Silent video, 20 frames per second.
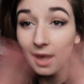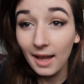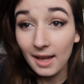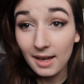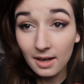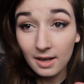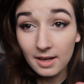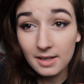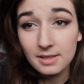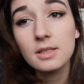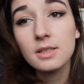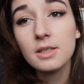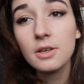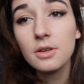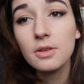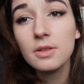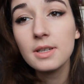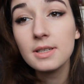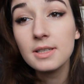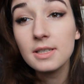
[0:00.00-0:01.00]
Hey guys,
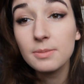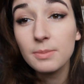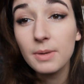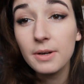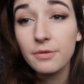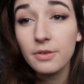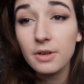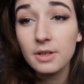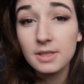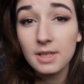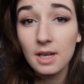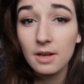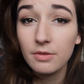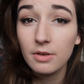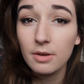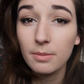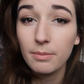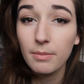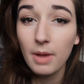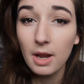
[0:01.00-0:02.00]
so this is my first
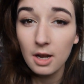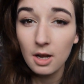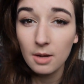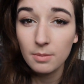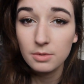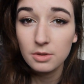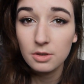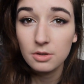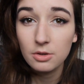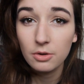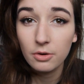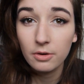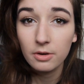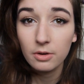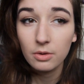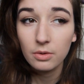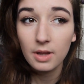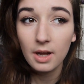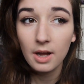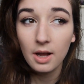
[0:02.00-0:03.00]
ever makeup
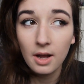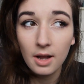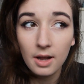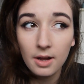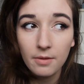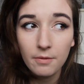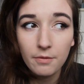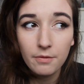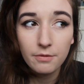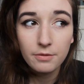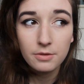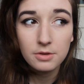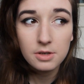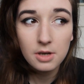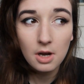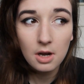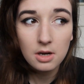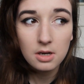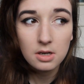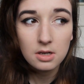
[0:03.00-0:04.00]
tutorial that I've
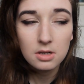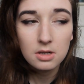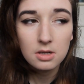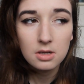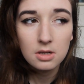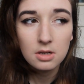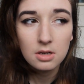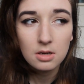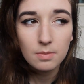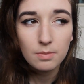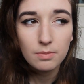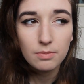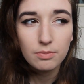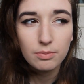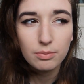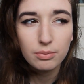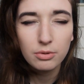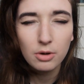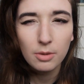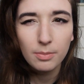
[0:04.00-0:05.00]
done
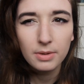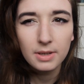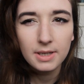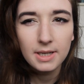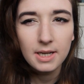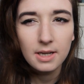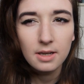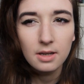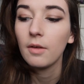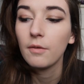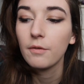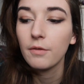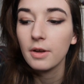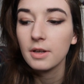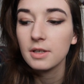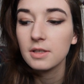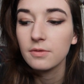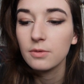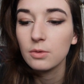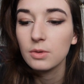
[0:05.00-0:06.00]
properly.
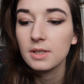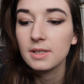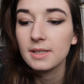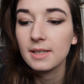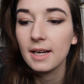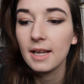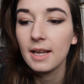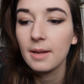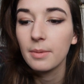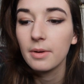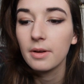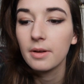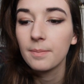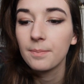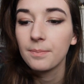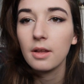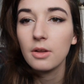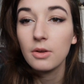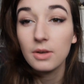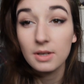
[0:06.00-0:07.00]
First of all, disclaimer,
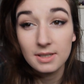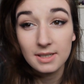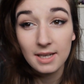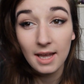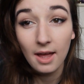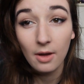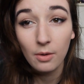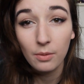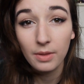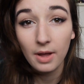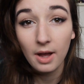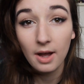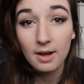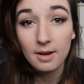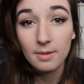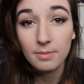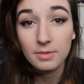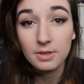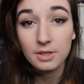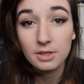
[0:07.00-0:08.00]
you can tell that
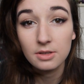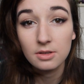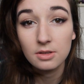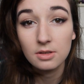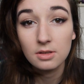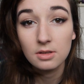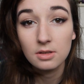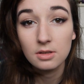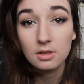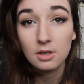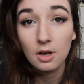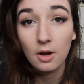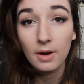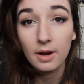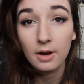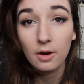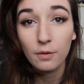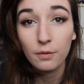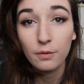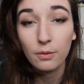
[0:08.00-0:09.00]
I'm just
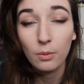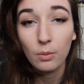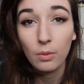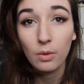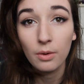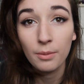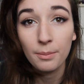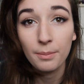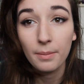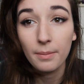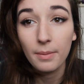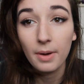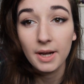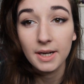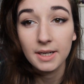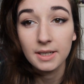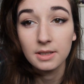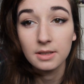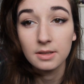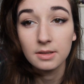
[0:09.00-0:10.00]
going off for what I
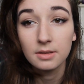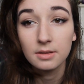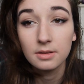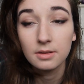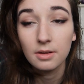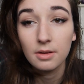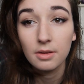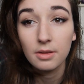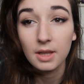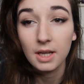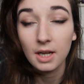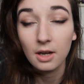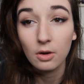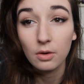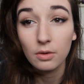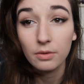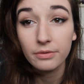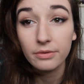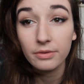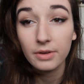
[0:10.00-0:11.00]
can think
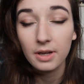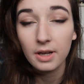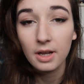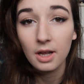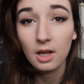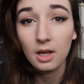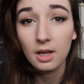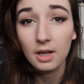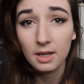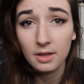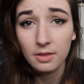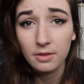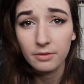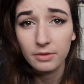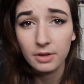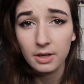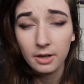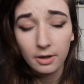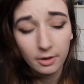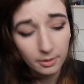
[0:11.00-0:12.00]
of uh, in the
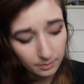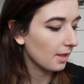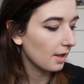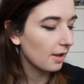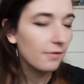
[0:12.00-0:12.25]
video.